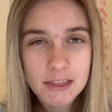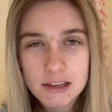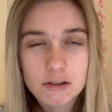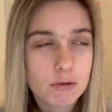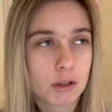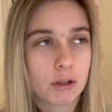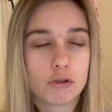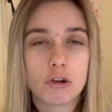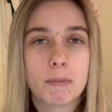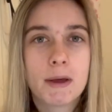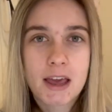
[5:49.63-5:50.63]
that he's doing a good
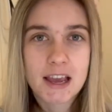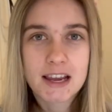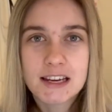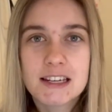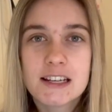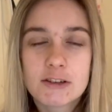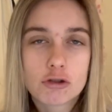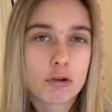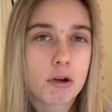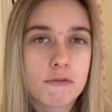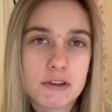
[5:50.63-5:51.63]
job. He needs
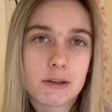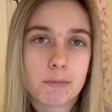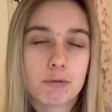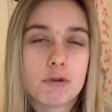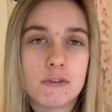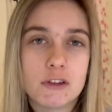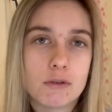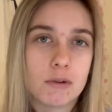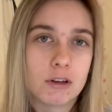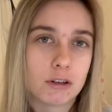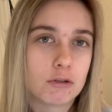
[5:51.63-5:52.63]
trophies to prove he's
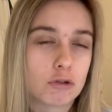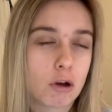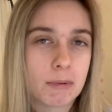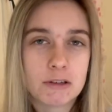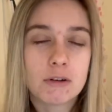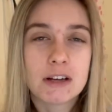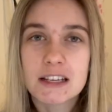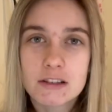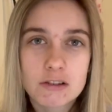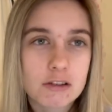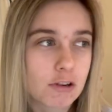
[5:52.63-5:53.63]
doing a good job. He's not
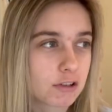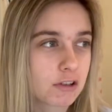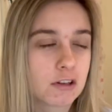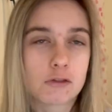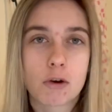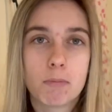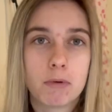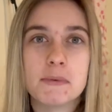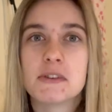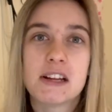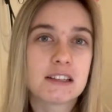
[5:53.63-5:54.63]
interested in his
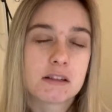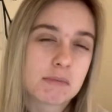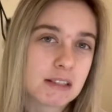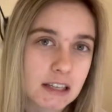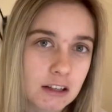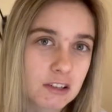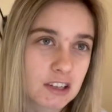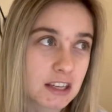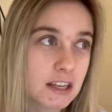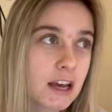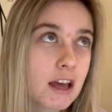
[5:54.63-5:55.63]
compliments, and that's the
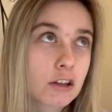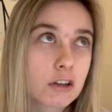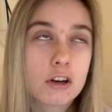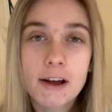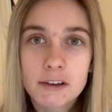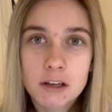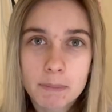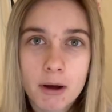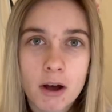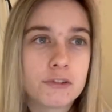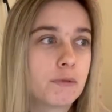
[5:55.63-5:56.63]
mentality. United in the
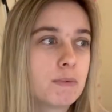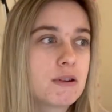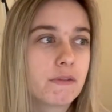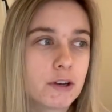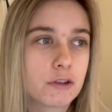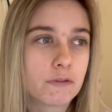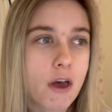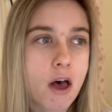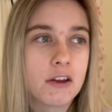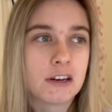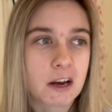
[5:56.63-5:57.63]
past, if we'd finished
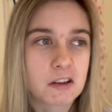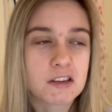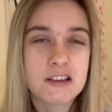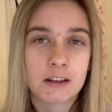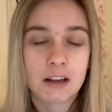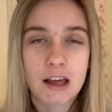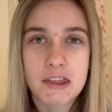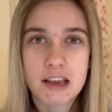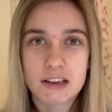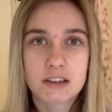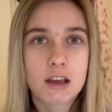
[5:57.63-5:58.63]
third and had a season like
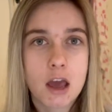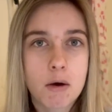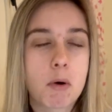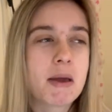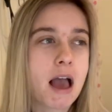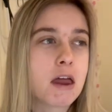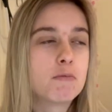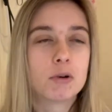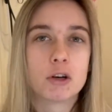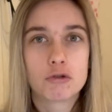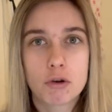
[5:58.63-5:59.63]
this where we hadn't
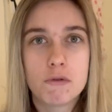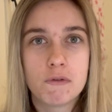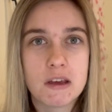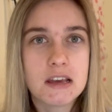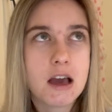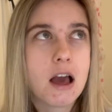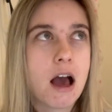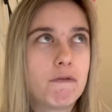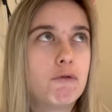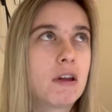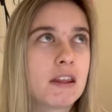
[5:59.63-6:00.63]
won a trophy, I
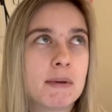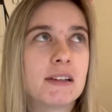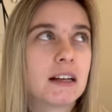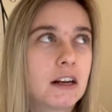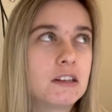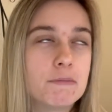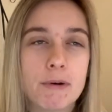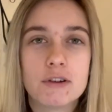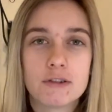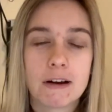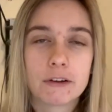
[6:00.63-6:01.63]
feel like the mentality
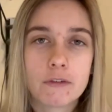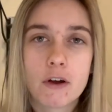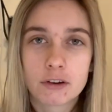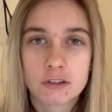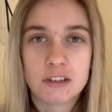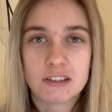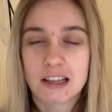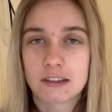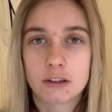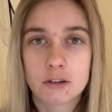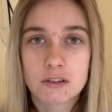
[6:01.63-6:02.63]
post Alex Ferguson is that's
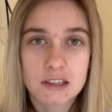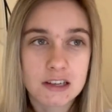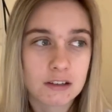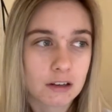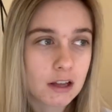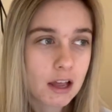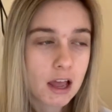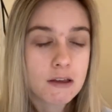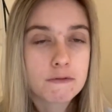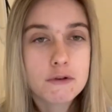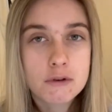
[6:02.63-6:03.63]
a good season.
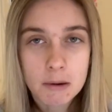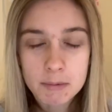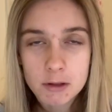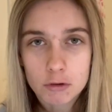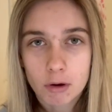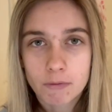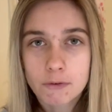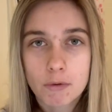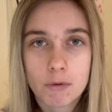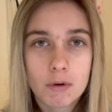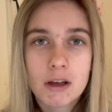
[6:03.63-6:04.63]
If you come in the top four,